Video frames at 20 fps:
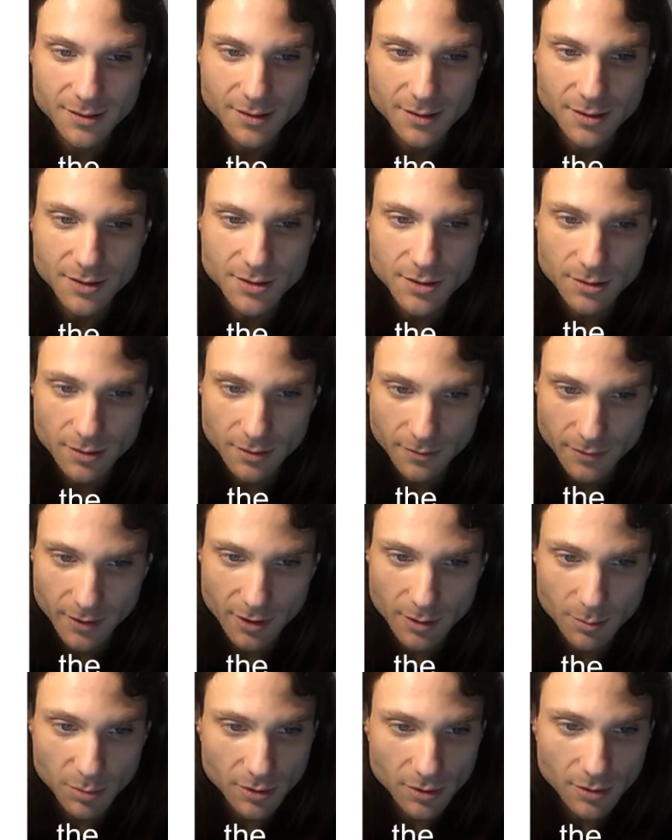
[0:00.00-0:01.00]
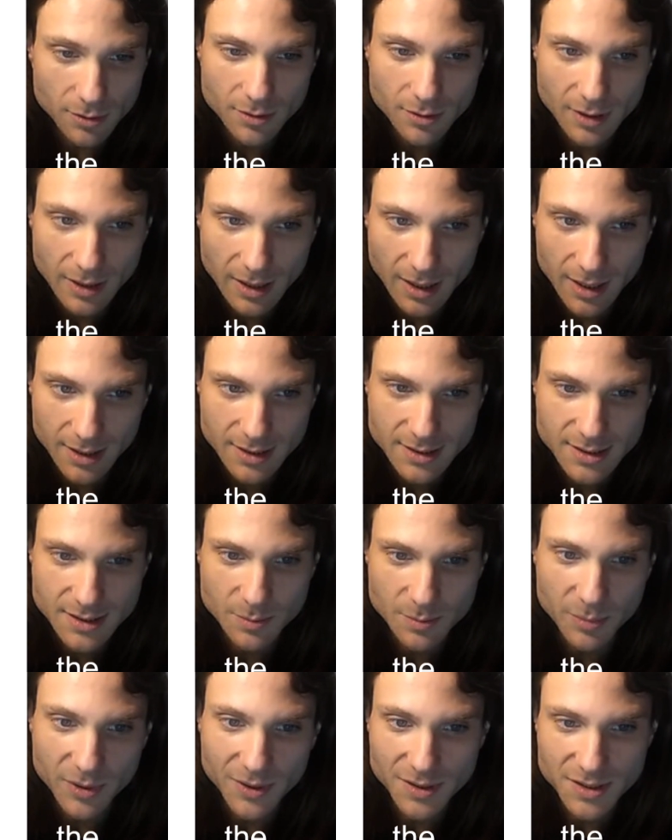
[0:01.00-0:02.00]
to the variable x,
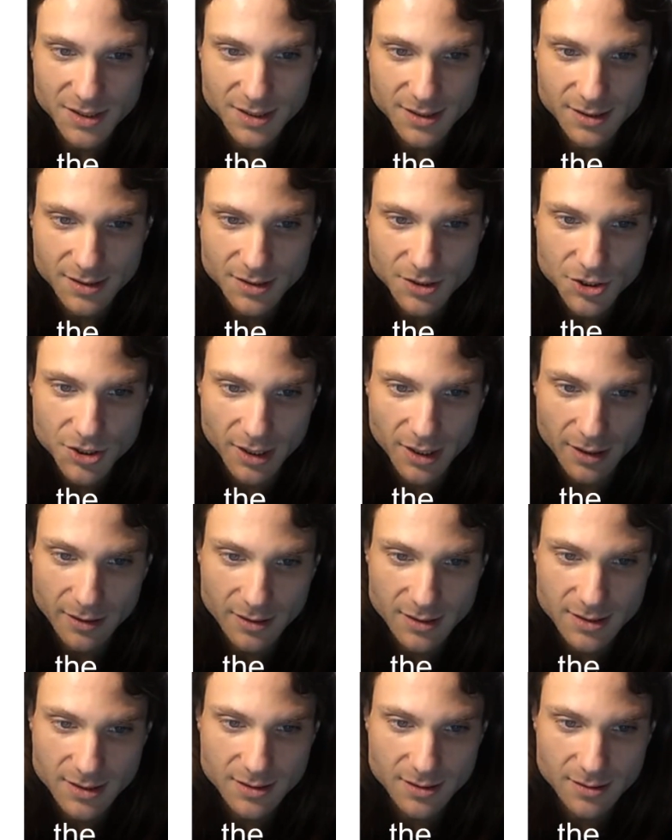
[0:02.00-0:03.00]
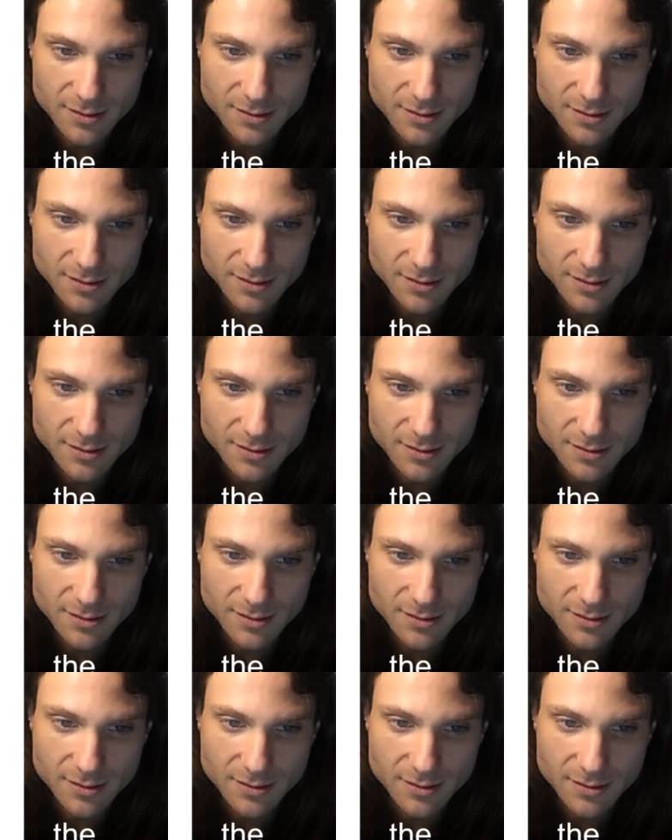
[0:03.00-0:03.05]
because this check is